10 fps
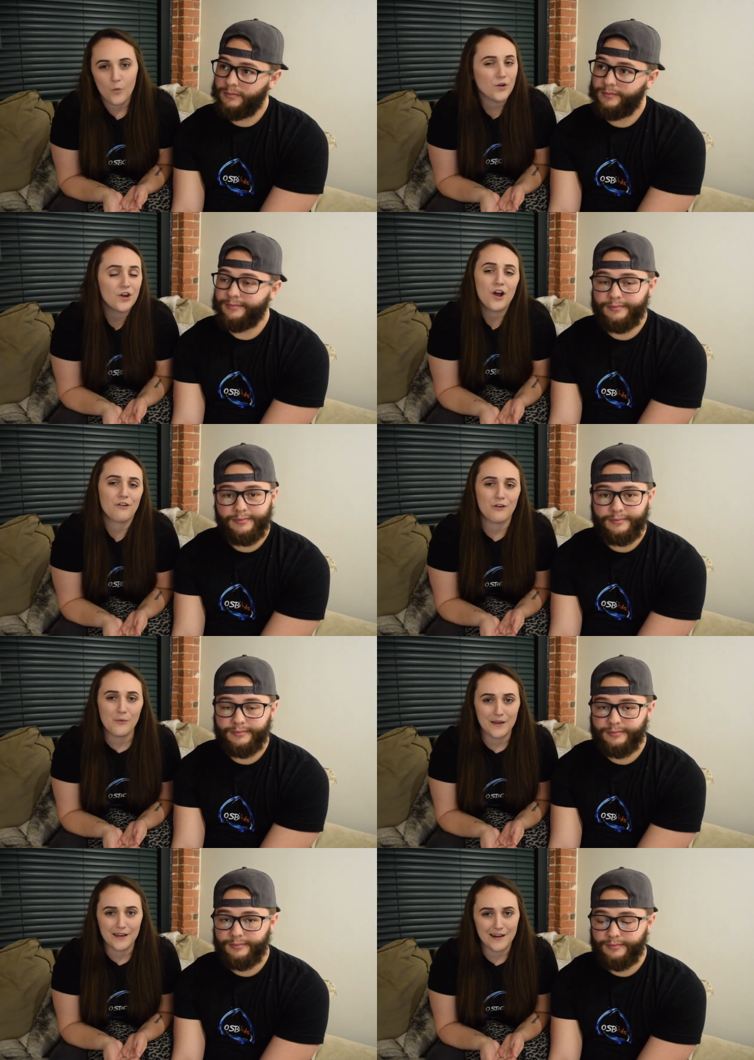Speaker 1: we're not
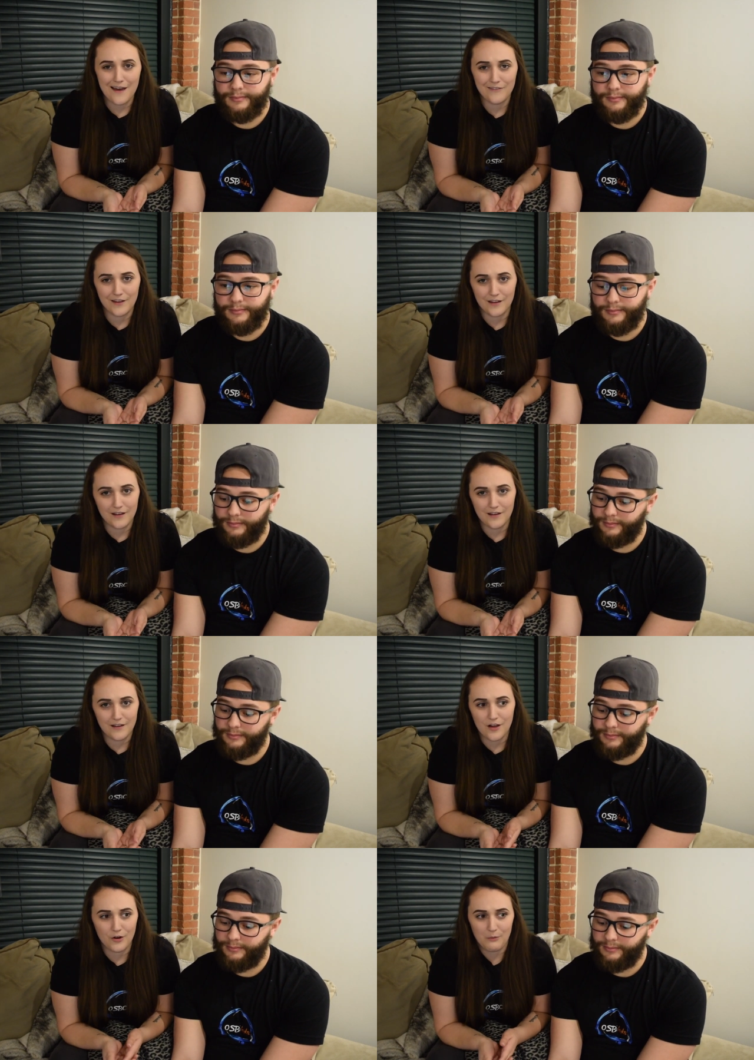growing and having
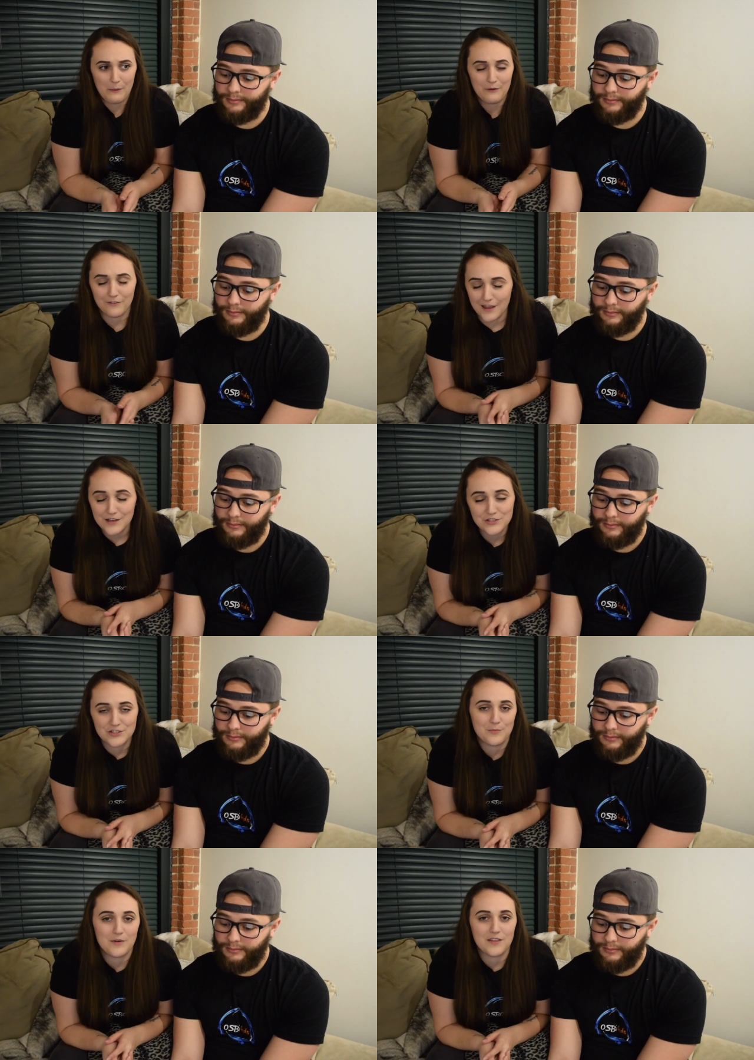a growing
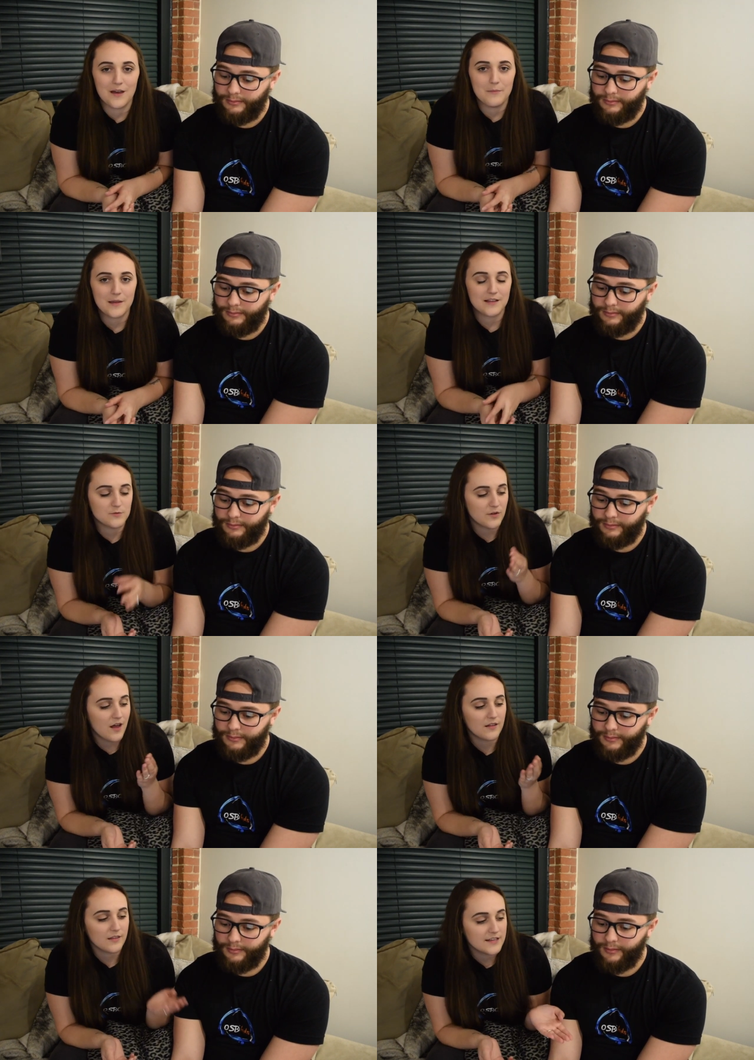relationship with him because we're
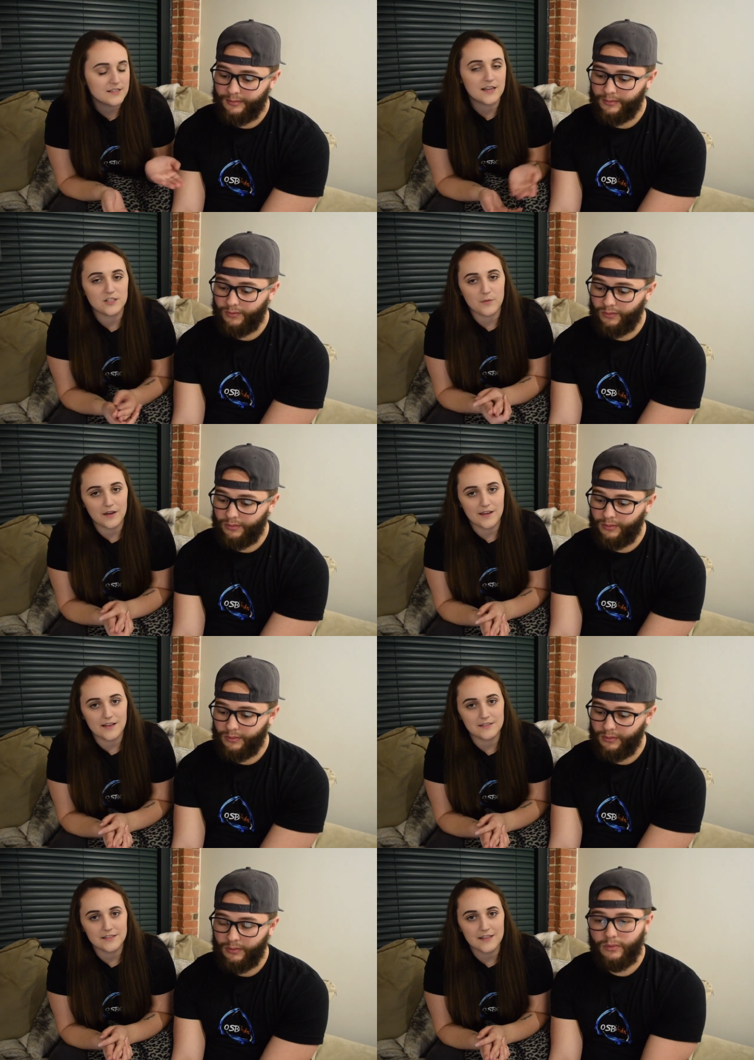not listening to what he
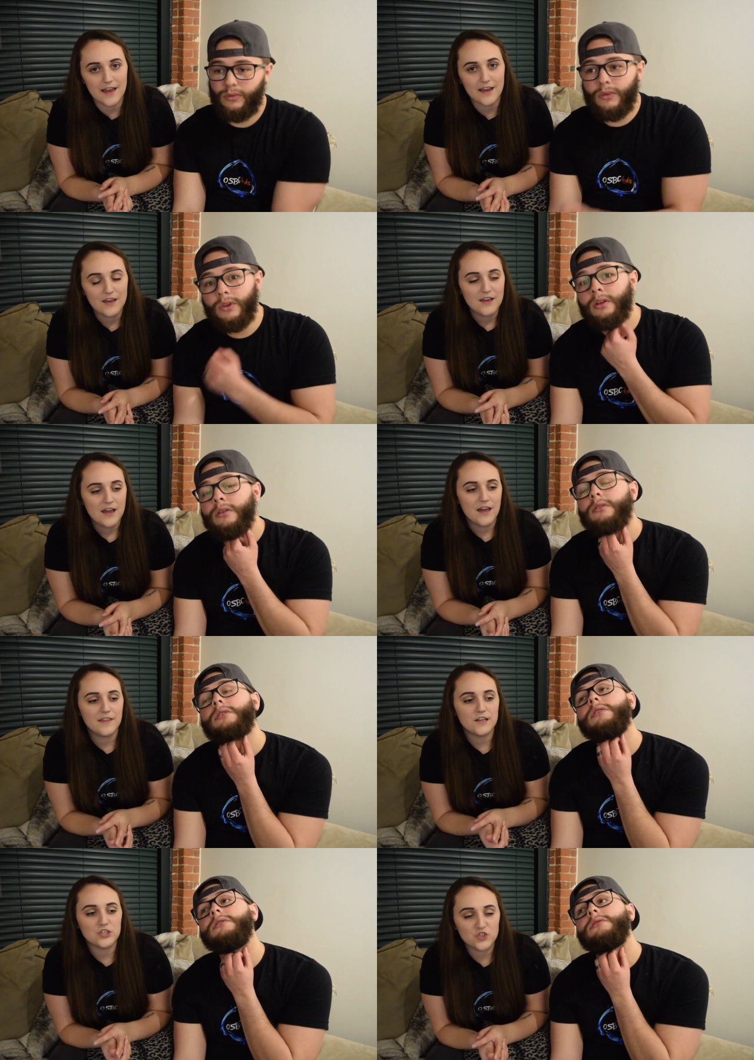has to say. And
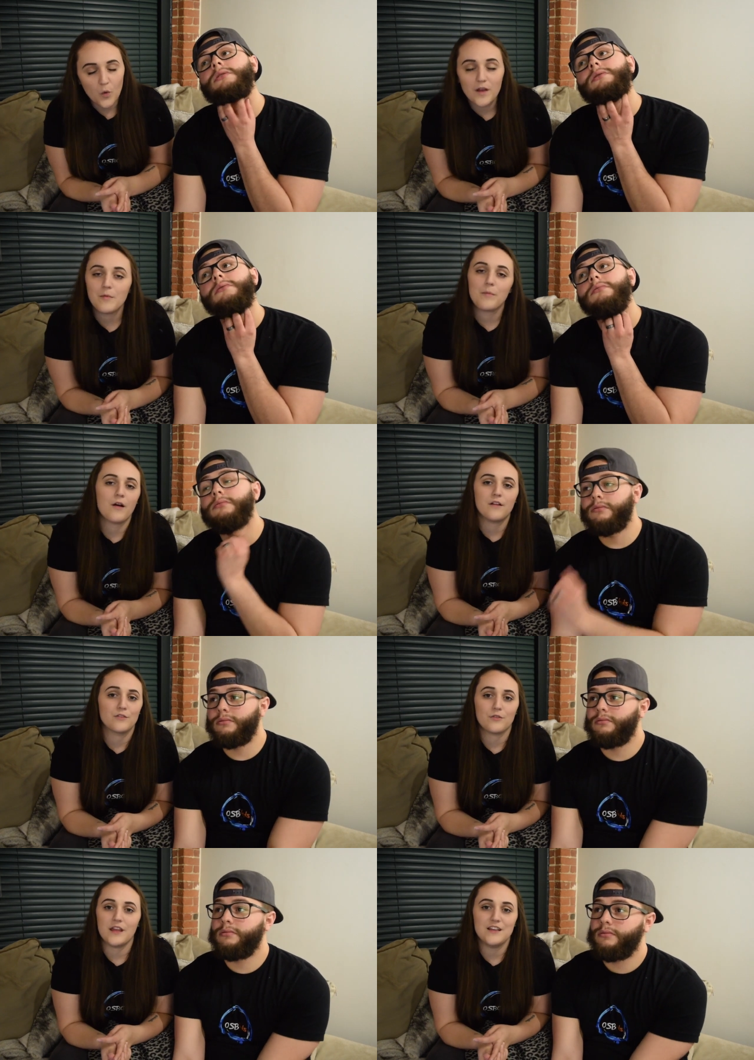the enjoyable part of the
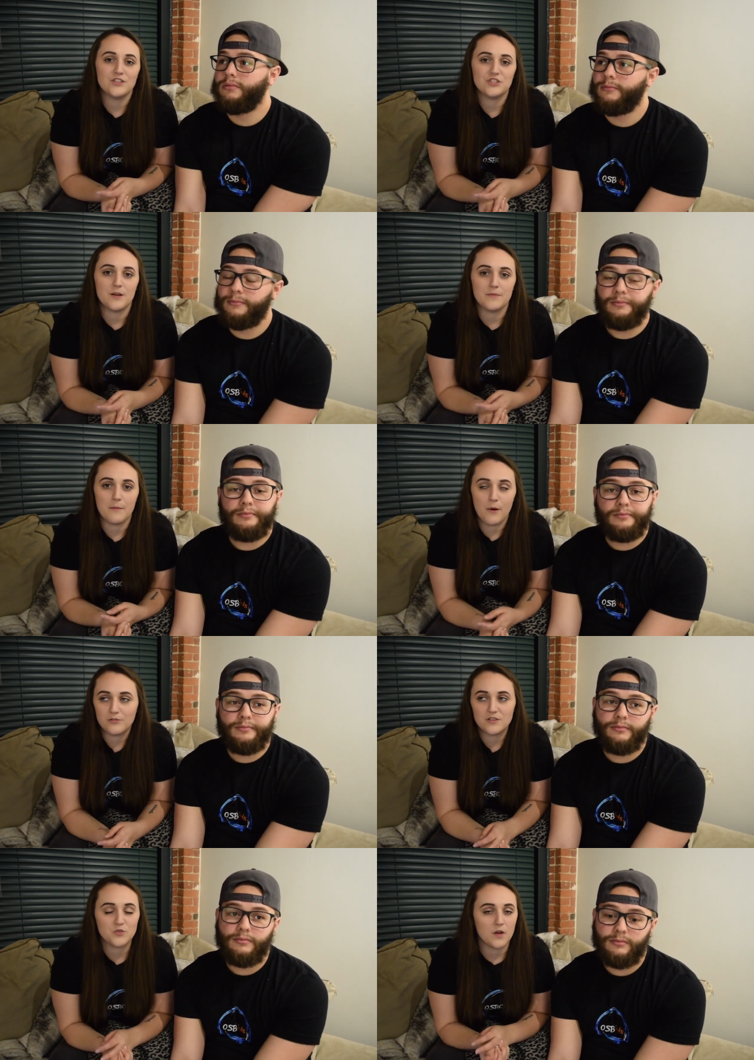relationship, the
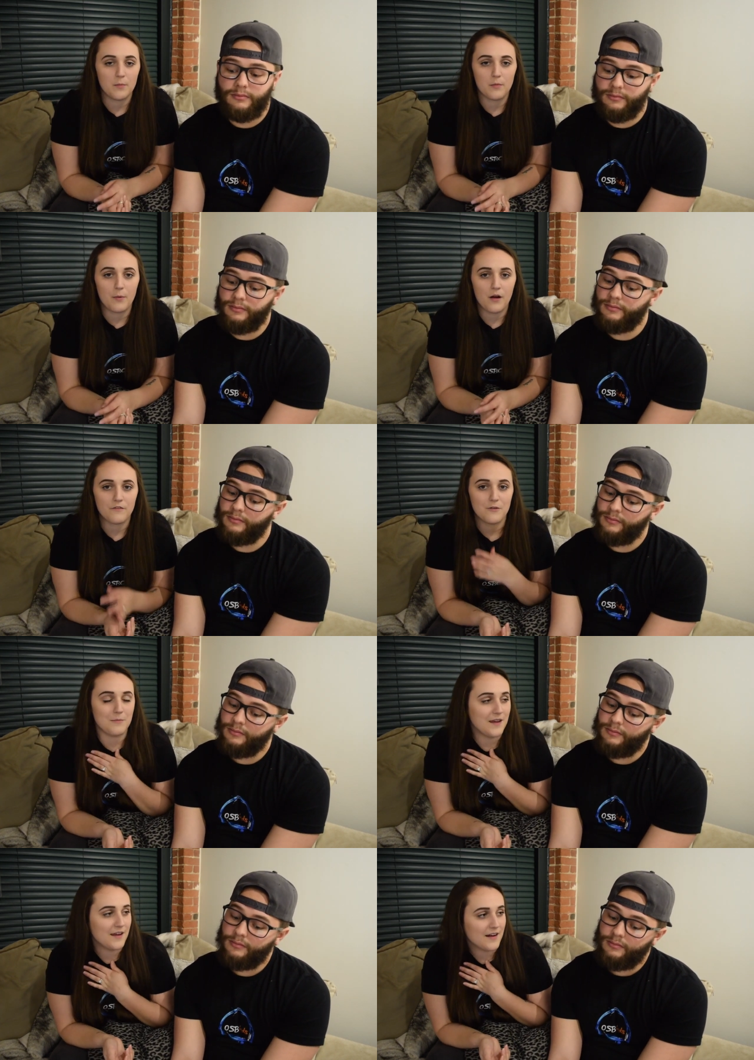most enjoyable part for
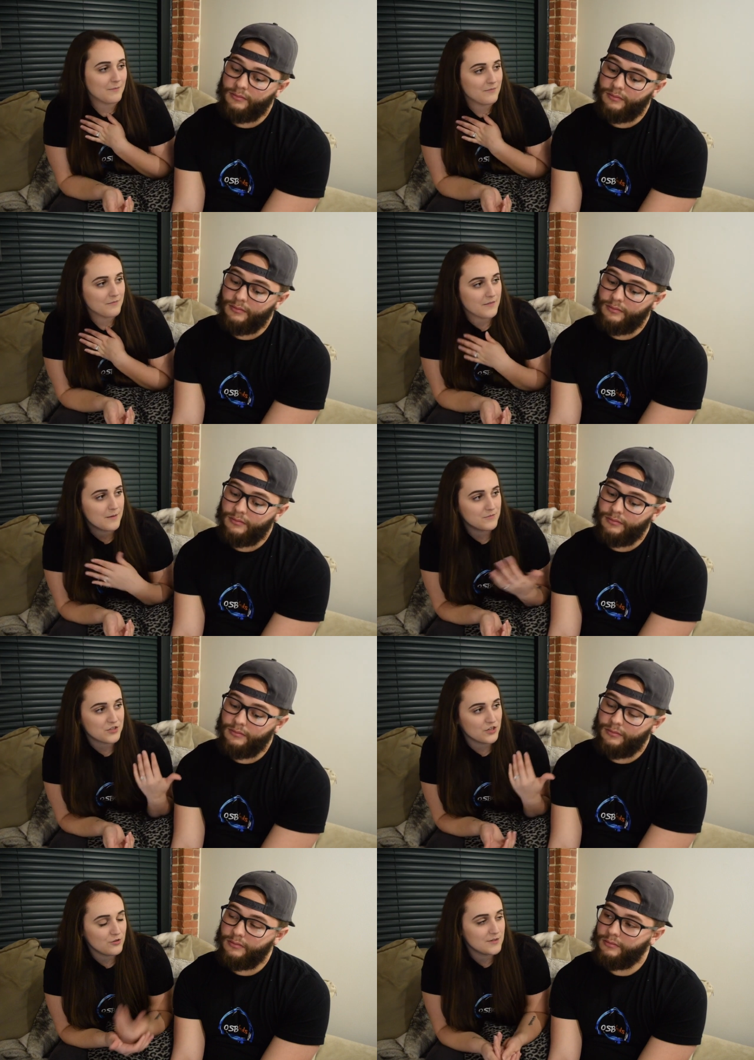me, and I, am
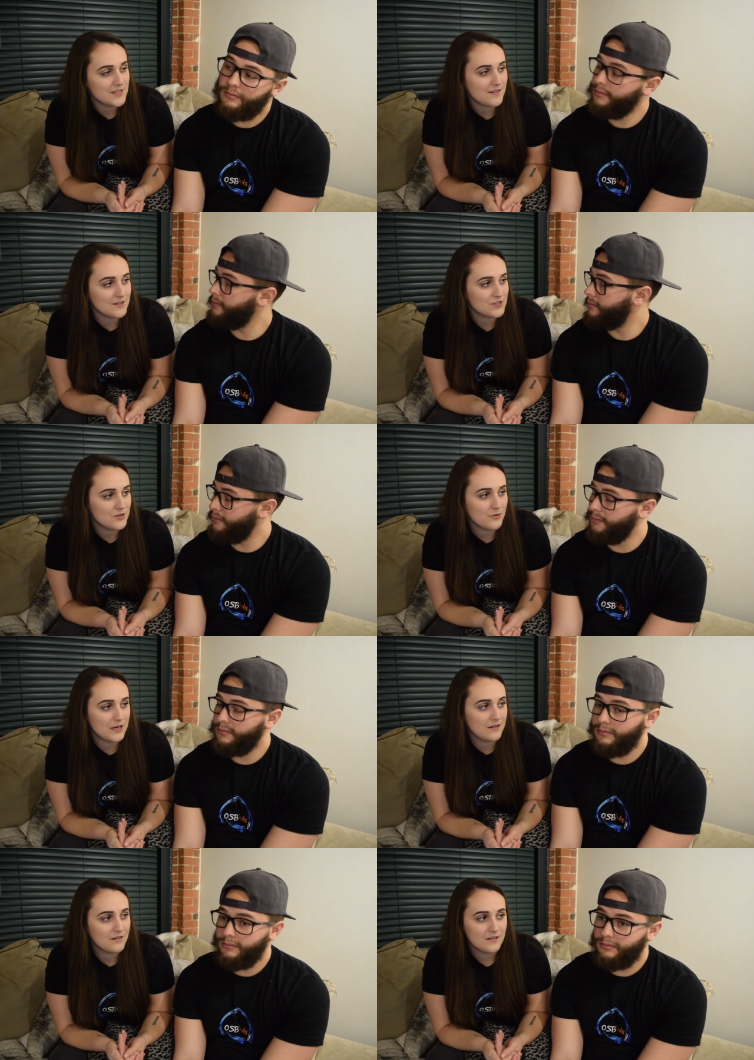sure you would say this too and